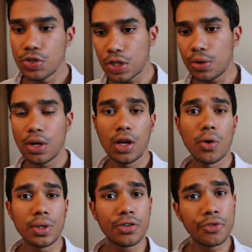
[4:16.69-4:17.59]
So
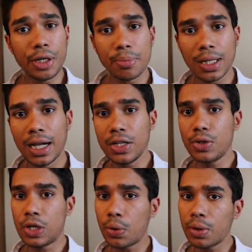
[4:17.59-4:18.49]
with the free plan, you
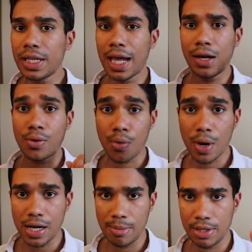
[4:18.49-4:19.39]
can only add
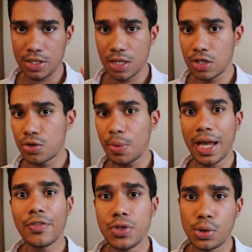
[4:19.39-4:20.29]
1 image. So we
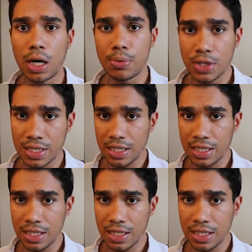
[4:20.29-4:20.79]
have 2 options.